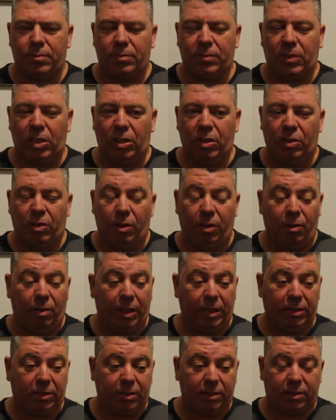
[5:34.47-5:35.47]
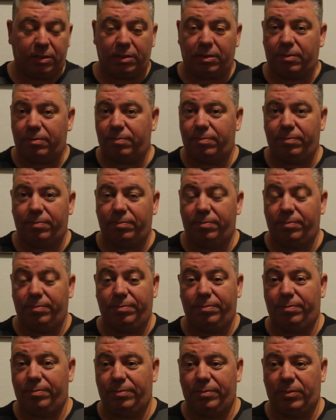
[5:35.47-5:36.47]
you know, I just
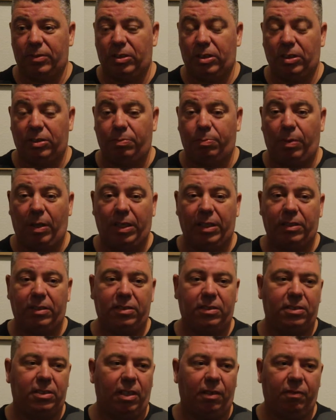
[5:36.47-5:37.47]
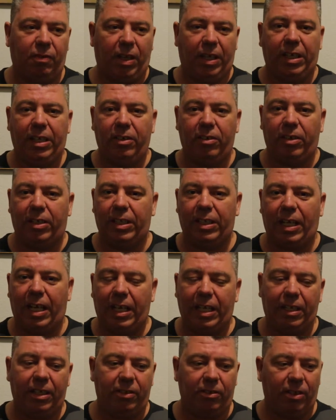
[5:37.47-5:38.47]
by stuff I hear, and
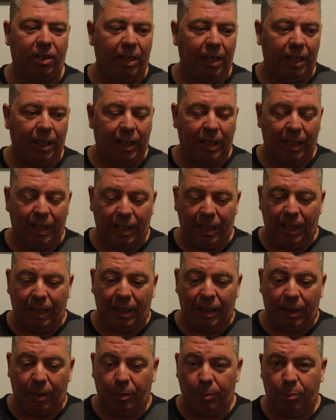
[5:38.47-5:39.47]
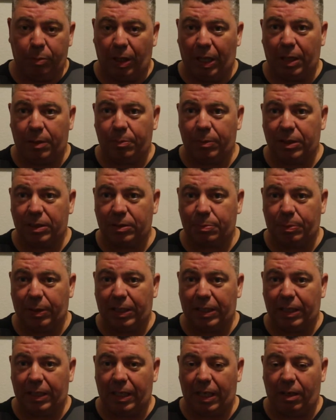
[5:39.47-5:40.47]
I hear black men
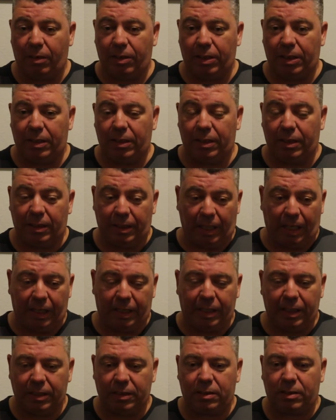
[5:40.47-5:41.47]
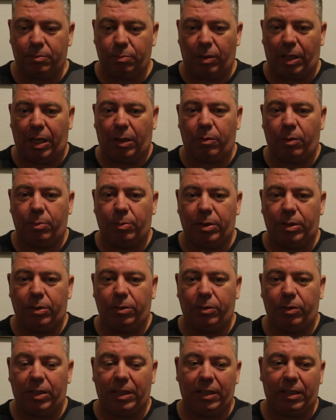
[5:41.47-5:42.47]
speaking out against black women
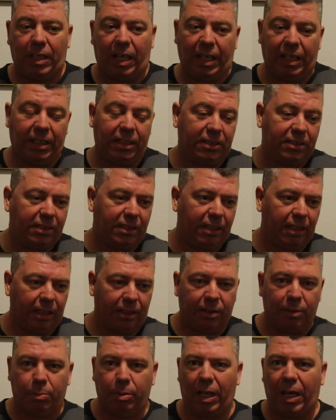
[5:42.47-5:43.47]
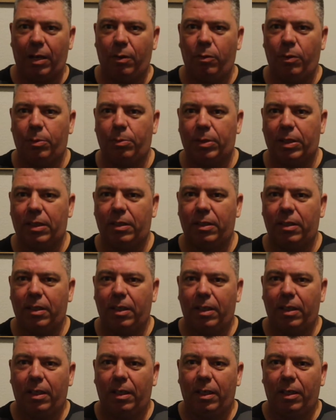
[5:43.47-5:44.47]
doing it, and I see other black women
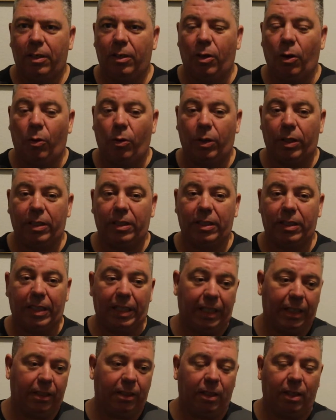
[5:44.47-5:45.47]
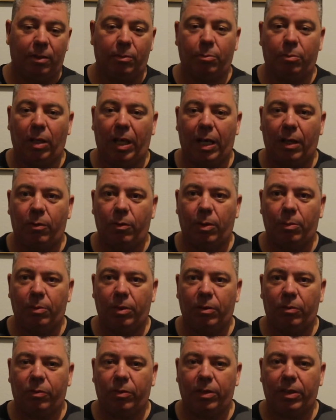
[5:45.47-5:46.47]
going in on black
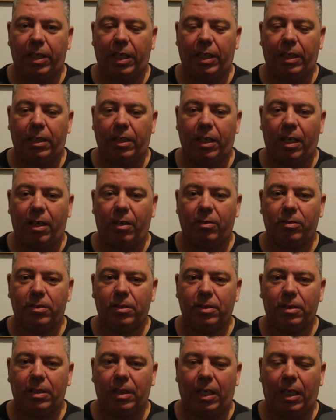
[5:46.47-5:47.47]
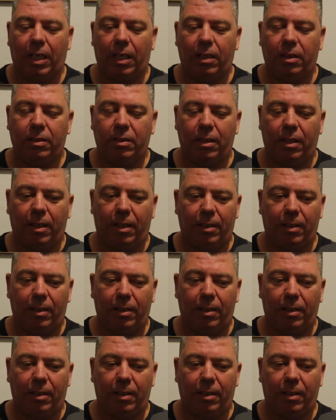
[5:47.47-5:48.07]
women for dating out, and